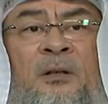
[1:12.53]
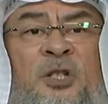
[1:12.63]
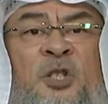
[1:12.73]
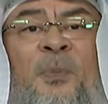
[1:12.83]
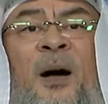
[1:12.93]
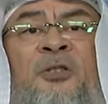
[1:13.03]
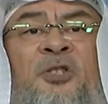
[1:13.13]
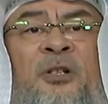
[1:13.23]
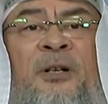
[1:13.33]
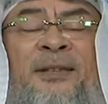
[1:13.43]

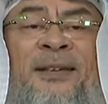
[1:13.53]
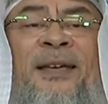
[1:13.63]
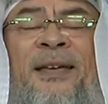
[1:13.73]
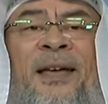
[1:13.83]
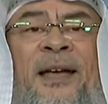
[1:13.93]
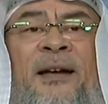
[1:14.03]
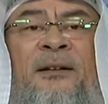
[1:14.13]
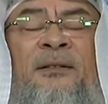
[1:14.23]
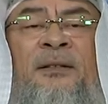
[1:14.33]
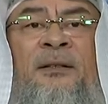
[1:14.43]
sponsor and take
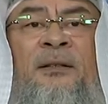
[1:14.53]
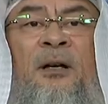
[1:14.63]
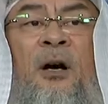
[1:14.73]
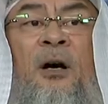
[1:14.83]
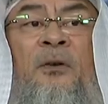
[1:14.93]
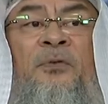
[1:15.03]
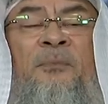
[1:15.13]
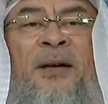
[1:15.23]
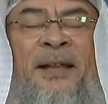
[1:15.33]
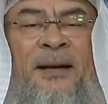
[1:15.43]
care of
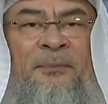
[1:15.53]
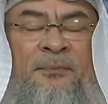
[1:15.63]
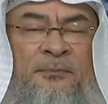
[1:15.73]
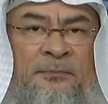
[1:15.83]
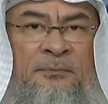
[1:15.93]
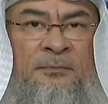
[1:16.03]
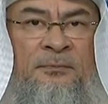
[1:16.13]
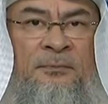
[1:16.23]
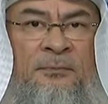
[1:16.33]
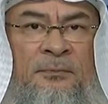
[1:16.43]
Maryam.
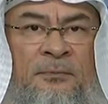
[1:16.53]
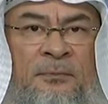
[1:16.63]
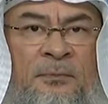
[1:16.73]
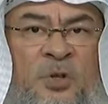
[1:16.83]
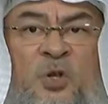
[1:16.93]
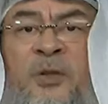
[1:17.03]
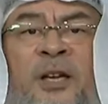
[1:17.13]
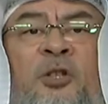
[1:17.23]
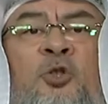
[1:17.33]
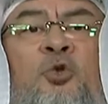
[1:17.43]
So
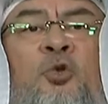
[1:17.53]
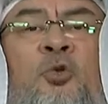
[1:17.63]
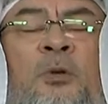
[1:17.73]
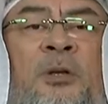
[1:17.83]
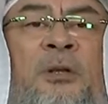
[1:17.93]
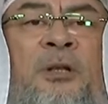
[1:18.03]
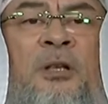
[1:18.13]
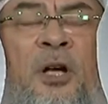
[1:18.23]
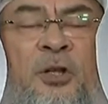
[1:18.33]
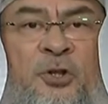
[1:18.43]
they drew the
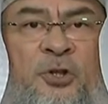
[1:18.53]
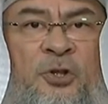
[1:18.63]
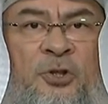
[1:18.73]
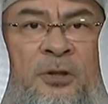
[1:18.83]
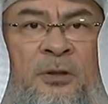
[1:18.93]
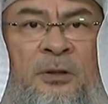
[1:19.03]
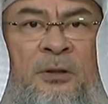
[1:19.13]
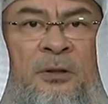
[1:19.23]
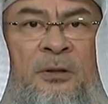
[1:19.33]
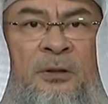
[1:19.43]
lots
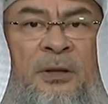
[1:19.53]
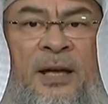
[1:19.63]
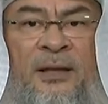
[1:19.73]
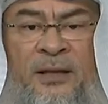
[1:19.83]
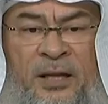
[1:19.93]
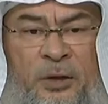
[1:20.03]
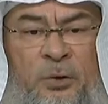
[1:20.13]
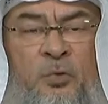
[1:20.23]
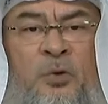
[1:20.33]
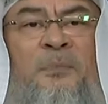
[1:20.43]
and they
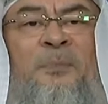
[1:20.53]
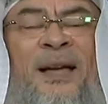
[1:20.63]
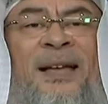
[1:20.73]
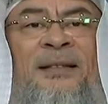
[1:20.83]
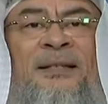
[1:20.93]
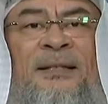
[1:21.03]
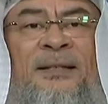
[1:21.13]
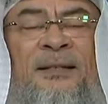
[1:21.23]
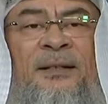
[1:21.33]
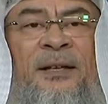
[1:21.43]
threw the
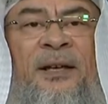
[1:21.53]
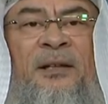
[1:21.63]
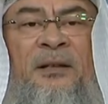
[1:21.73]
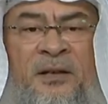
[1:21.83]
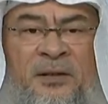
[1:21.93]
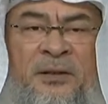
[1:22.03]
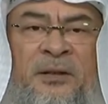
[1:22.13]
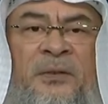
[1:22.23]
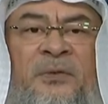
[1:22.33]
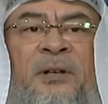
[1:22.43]
pens in the
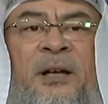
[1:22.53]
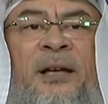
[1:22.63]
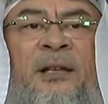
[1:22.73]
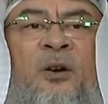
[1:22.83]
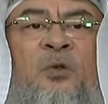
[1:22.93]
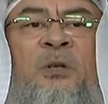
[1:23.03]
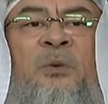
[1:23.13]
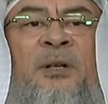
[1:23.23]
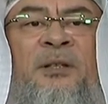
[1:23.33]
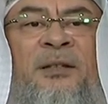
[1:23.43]
river, and the only
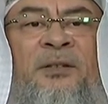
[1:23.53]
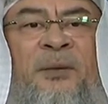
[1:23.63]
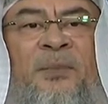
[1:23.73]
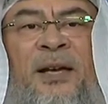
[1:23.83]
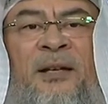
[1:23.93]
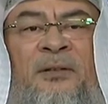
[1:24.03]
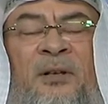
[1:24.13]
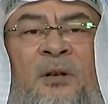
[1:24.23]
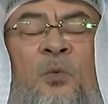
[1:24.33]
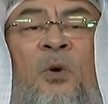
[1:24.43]
one that remained
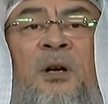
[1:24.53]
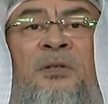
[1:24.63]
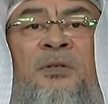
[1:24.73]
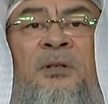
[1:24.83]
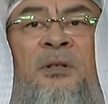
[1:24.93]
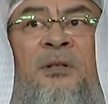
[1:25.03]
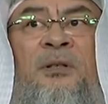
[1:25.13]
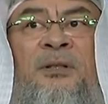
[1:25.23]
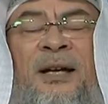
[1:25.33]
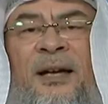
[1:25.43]
was
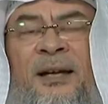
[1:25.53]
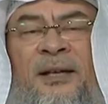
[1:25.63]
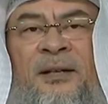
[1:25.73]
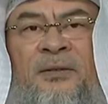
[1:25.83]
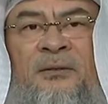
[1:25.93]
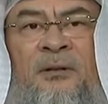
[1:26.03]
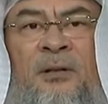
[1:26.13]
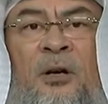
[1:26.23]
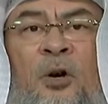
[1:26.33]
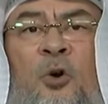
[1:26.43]
Zacharias.
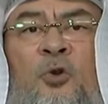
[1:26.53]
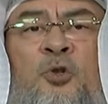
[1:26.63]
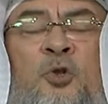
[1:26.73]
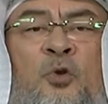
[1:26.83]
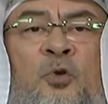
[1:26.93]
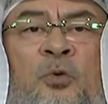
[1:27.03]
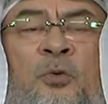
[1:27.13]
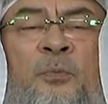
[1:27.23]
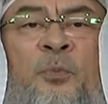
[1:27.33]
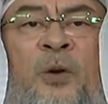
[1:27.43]
Also,
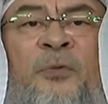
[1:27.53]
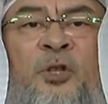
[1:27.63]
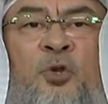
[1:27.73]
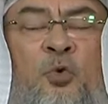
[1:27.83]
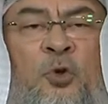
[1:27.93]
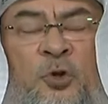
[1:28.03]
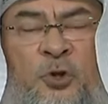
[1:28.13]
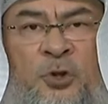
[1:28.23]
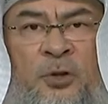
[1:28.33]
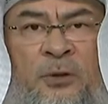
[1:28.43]
Prophet
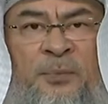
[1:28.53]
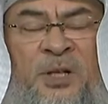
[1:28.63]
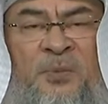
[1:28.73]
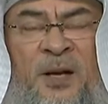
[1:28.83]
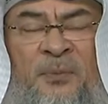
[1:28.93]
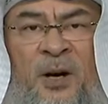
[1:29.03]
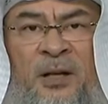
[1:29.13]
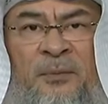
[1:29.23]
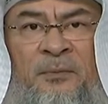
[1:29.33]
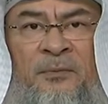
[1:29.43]
Yunus, peace be
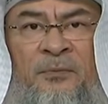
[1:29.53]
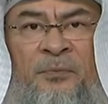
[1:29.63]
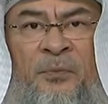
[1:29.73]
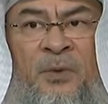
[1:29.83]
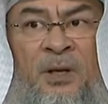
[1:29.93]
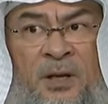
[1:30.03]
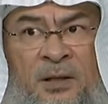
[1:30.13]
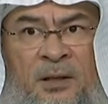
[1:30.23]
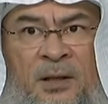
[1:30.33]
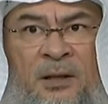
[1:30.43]
upon him,
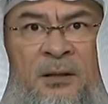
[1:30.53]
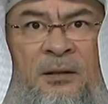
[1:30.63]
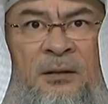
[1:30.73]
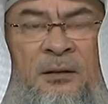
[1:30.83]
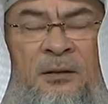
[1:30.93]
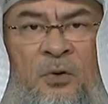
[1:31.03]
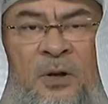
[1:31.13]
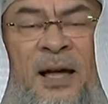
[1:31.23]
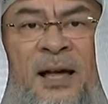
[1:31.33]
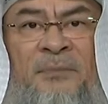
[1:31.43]
in the
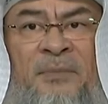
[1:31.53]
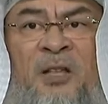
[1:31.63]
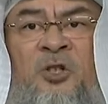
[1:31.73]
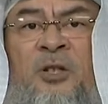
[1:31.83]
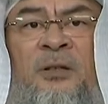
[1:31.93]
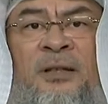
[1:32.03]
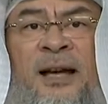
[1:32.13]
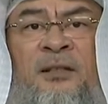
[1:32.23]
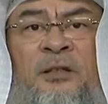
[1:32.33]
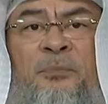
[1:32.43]
Quran mentioned
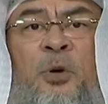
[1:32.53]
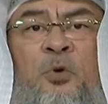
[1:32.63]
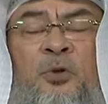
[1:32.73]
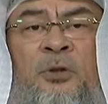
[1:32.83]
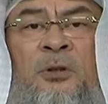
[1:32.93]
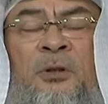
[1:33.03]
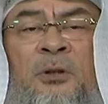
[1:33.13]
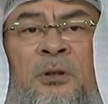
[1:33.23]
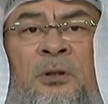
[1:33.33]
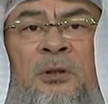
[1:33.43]
that the boat,
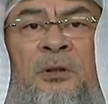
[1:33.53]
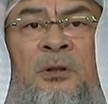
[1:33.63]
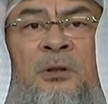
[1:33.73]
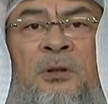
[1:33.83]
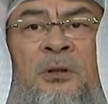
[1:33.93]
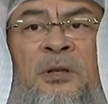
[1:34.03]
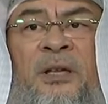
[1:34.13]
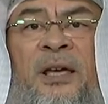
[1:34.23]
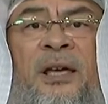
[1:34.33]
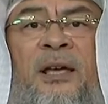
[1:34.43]

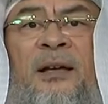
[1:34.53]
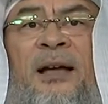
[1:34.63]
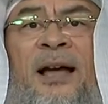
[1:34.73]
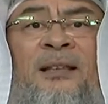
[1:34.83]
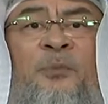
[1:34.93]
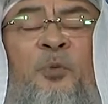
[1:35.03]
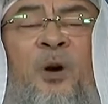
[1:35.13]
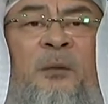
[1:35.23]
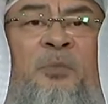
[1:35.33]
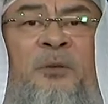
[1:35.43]
they had a
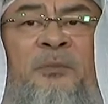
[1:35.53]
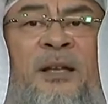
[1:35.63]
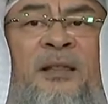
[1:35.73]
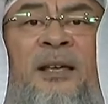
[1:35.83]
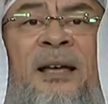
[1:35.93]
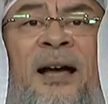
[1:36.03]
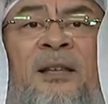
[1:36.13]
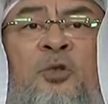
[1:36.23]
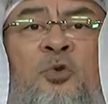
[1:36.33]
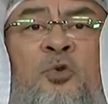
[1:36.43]
problem and they
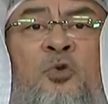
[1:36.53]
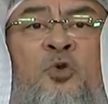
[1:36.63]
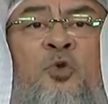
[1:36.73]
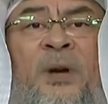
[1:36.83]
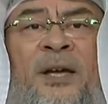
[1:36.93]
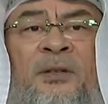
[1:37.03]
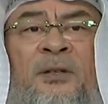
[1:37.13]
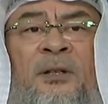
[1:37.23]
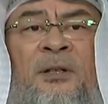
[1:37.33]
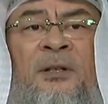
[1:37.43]
had to lose
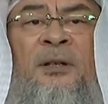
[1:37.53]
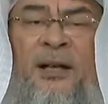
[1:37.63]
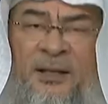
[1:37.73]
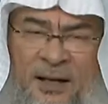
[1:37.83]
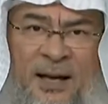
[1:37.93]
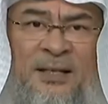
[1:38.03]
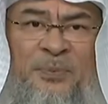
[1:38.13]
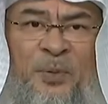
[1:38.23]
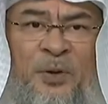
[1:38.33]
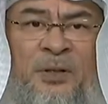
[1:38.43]
weight in, as
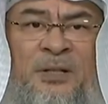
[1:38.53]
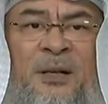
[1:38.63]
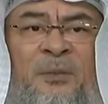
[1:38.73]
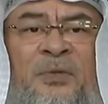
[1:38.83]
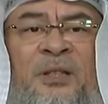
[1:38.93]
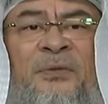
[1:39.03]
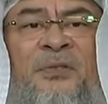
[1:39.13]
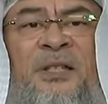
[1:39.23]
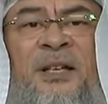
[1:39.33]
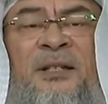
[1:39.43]
per some of the
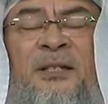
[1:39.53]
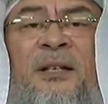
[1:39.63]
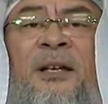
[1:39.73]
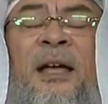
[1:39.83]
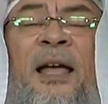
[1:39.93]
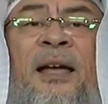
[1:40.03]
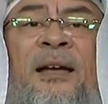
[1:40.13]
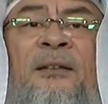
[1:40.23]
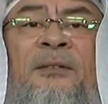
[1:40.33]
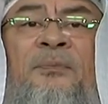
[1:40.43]
tafsirs,
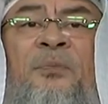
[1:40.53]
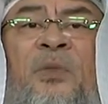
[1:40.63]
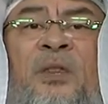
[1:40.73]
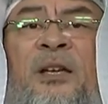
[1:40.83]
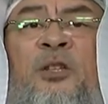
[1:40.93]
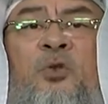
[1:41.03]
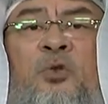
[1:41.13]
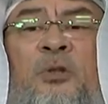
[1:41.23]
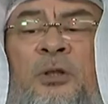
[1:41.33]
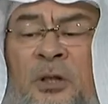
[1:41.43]
and they
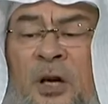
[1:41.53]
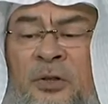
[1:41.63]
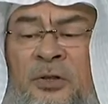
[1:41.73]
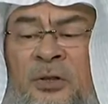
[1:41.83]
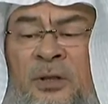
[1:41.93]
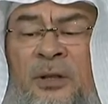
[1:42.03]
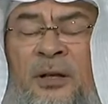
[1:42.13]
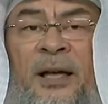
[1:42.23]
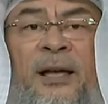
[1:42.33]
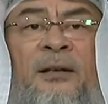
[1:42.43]
drew the lots,
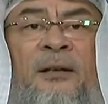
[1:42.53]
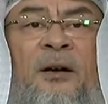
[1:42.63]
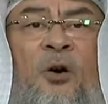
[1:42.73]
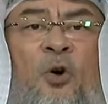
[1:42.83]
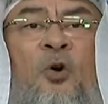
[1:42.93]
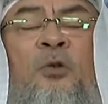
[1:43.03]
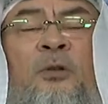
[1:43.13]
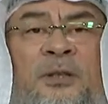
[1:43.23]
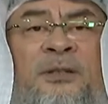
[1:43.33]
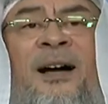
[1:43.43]
and all
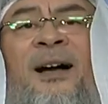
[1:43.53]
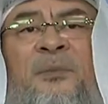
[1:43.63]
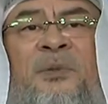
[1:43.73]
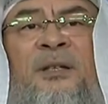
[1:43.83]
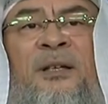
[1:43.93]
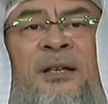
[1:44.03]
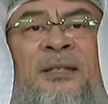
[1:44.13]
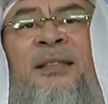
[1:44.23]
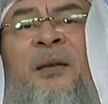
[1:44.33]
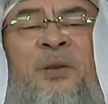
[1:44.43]
the times
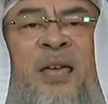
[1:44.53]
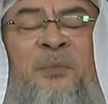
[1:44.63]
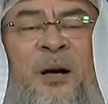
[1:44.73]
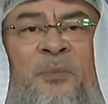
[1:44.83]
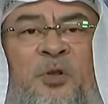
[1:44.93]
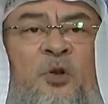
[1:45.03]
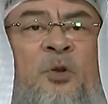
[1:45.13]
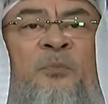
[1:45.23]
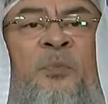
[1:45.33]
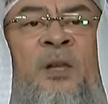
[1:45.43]
his name came up.
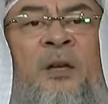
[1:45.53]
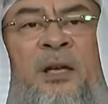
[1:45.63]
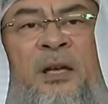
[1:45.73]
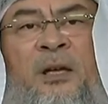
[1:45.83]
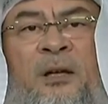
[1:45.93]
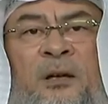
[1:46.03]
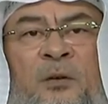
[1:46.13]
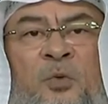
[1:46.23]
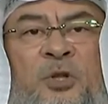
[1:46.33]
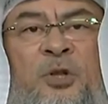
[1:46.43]
So he
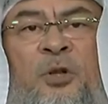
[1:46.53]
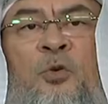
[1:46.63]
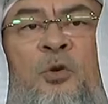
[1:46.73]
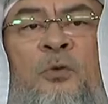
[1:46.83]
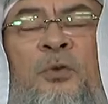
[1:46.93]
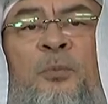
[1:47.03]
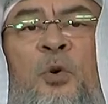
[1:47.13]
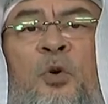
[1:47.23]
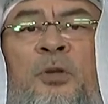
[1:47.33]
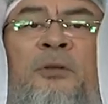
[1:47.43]
was thrown
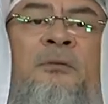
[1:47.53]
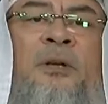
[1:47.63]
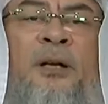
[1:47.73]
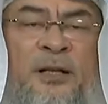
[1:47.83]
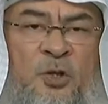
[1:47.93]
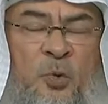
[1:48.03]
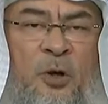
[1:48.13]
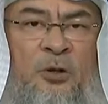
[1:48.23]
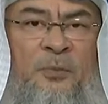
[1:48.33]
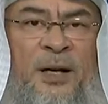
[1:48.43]
overboard and
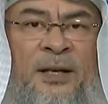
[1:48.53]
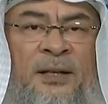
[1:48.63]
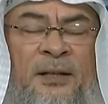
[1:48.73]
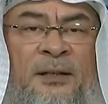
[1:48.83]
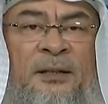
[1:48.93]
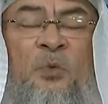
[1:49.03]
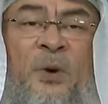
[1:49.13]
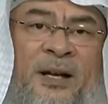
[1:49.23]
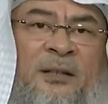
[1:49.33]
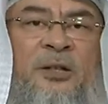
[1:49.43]
swallowed by the
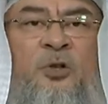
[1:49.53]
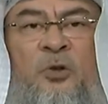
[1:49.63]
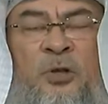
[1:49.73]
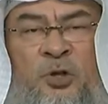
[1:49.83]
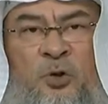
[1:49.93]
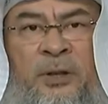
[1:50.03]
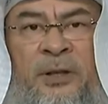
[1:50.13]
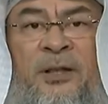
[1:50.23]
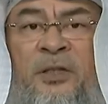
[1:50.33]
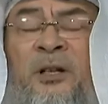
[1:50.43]
whale. You know the
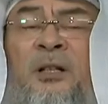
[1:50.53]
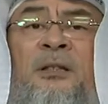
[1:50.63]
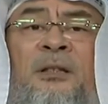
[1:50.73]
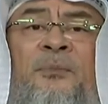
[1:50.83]
story. The third